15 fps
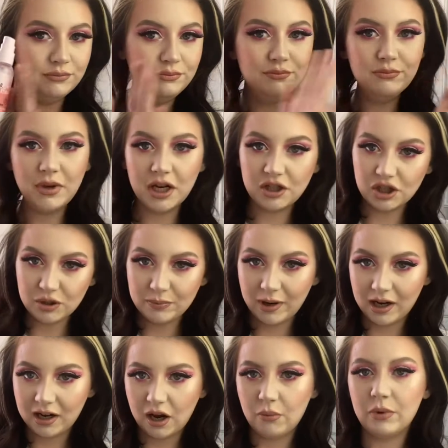Me just
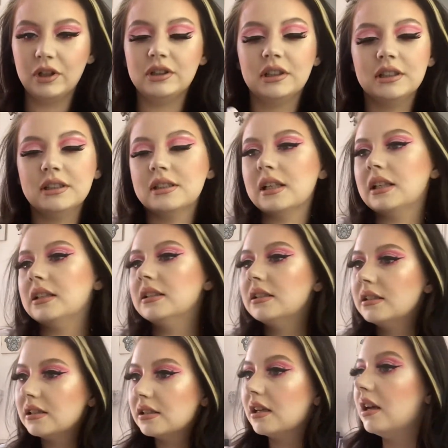buying at Wilkinson's.